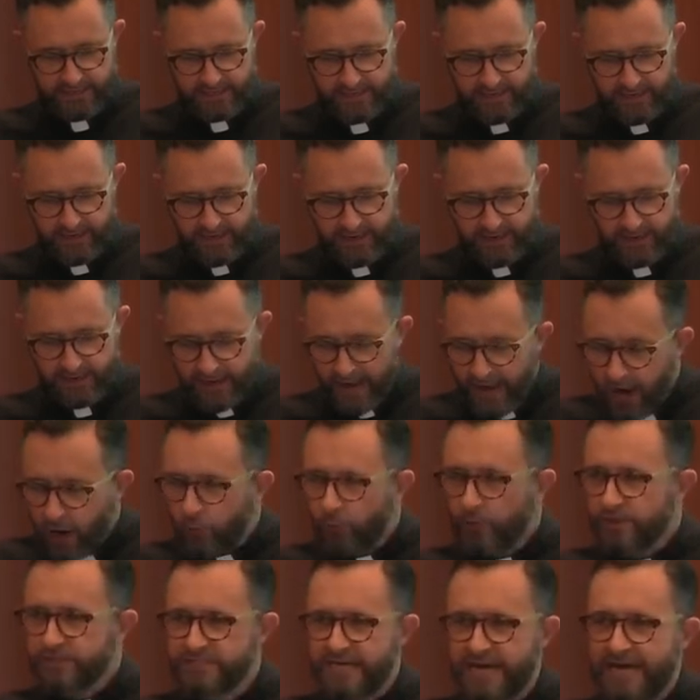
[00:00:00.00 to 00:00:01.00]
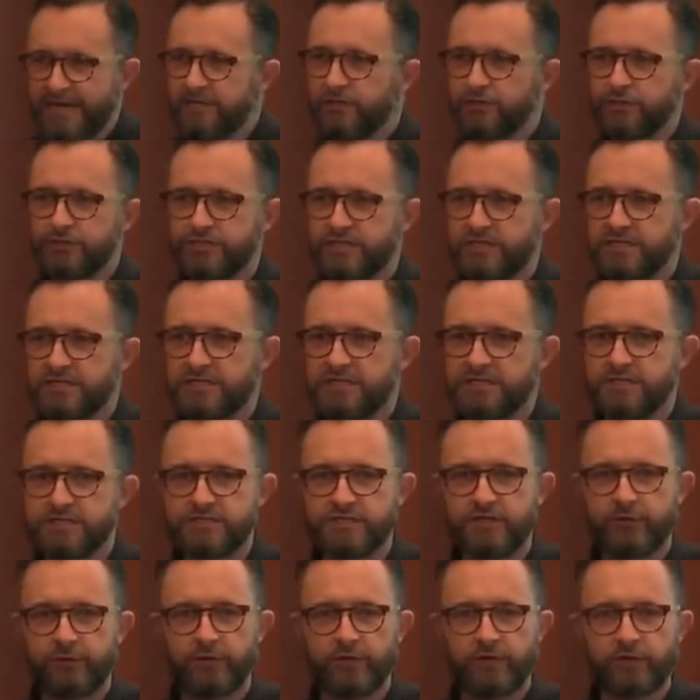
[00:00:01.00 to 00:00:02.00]
Uh, now we're 10 years into the
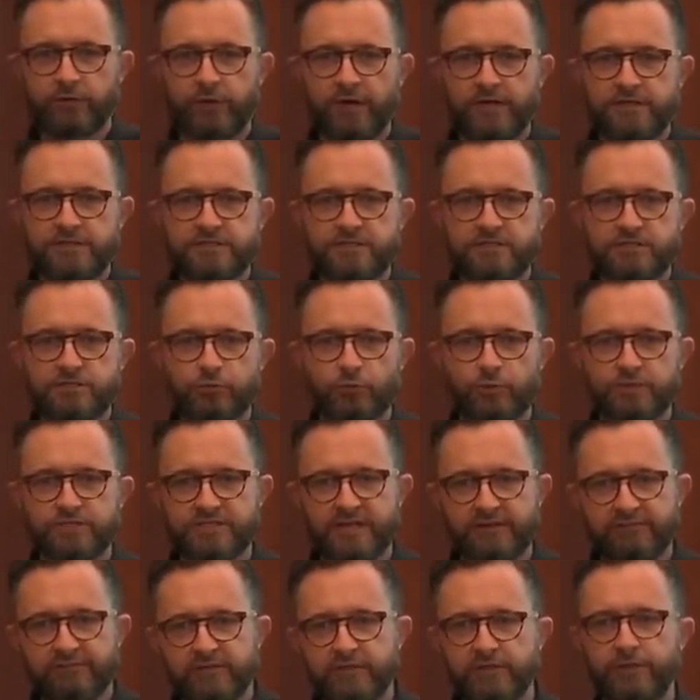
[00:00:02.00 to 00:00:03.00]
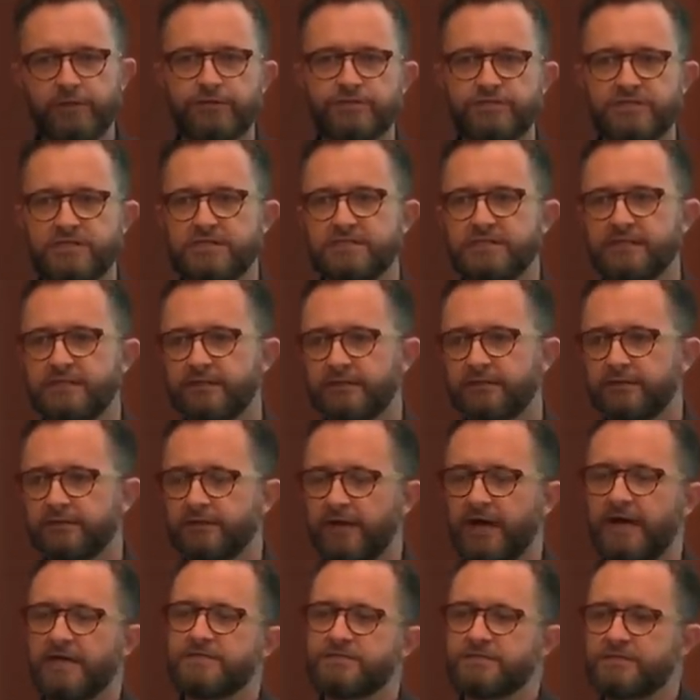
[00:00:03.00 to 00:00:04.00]
Syria crisis, we're seven years into the
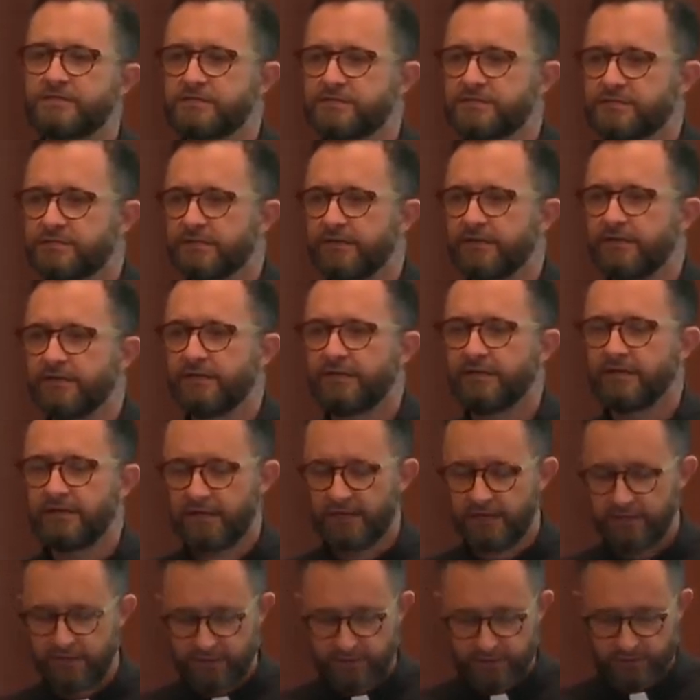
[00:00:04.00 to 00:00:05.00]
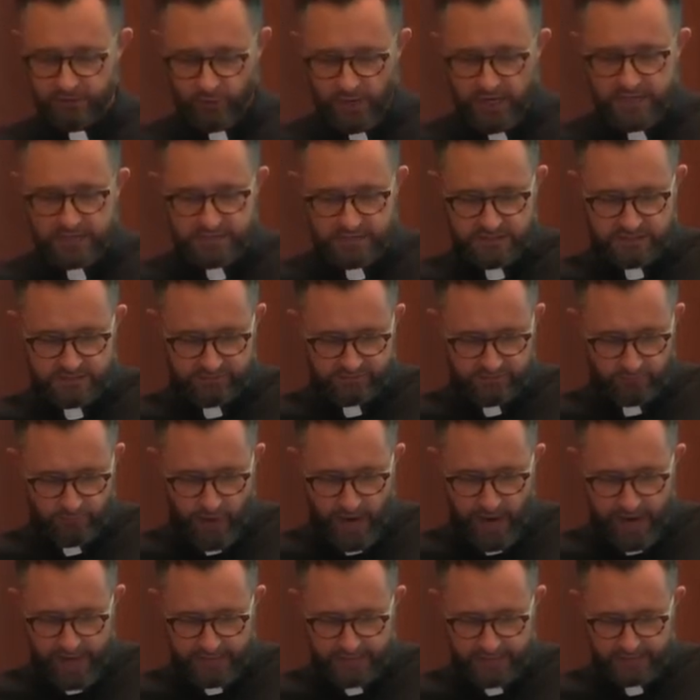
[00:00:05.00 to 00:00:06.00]
ISIS uh, crisis of
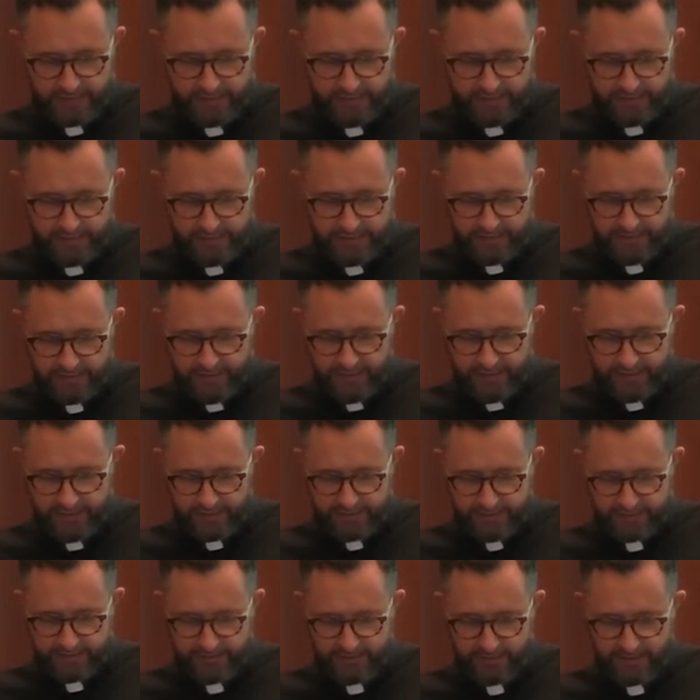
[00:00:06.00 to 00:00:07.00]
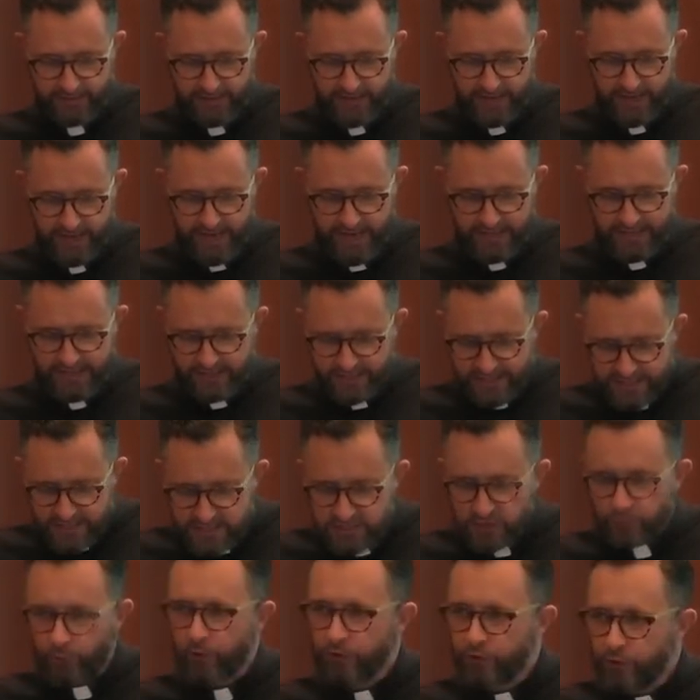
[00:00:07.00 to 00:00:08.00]
Iraq, uh, and the things
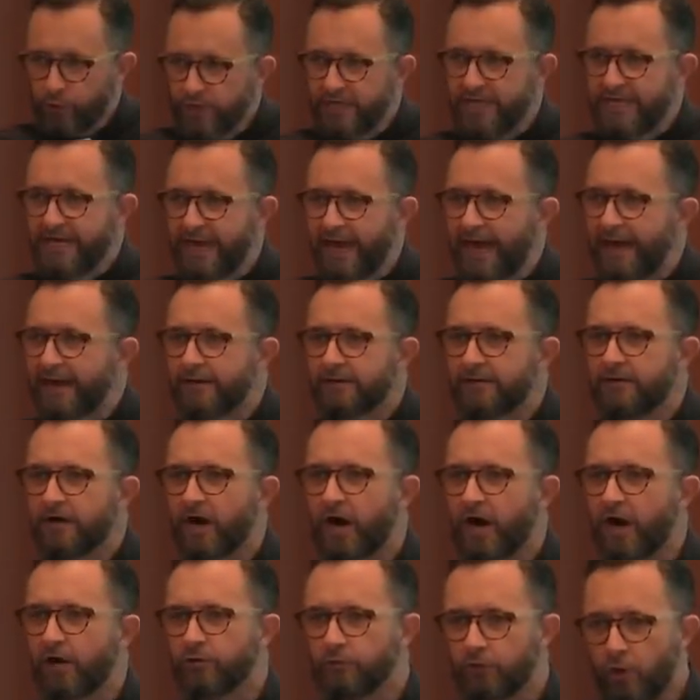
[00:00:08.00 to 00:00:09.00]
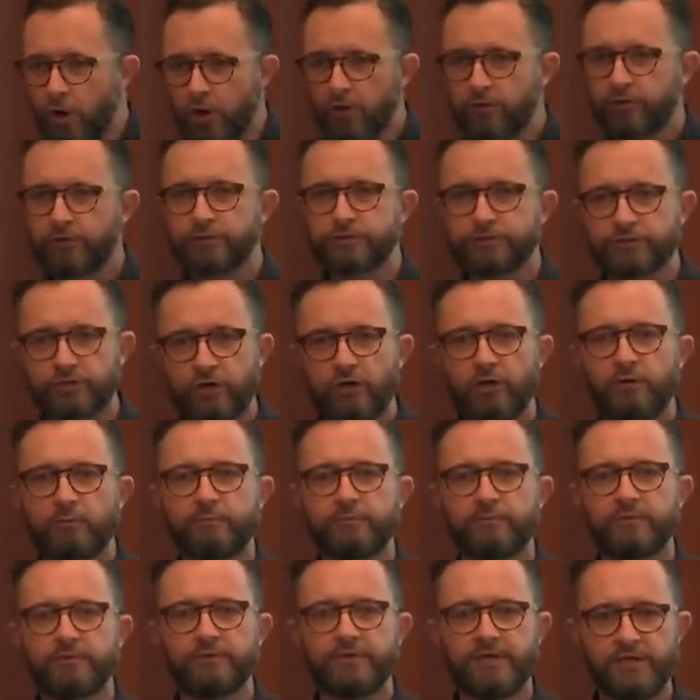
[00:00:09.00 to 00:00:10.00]
that we're looking at are longer
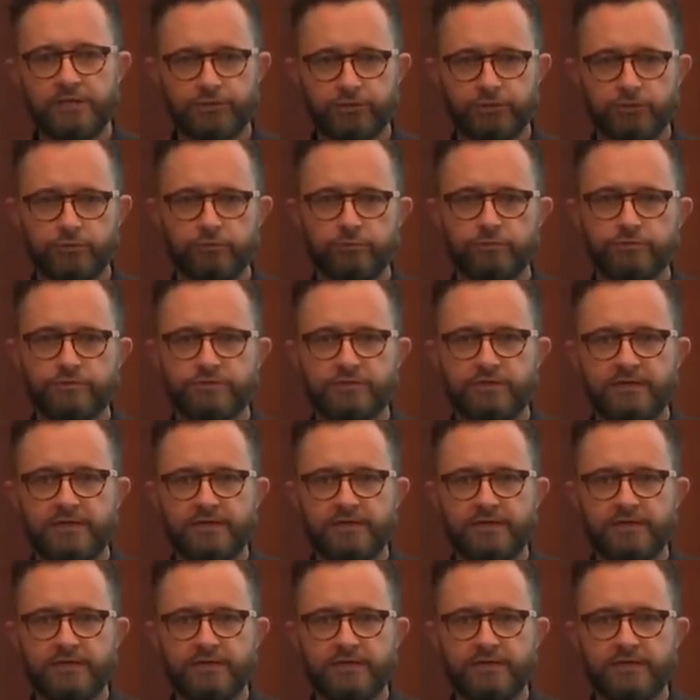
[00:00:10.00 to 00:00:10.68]
term issues.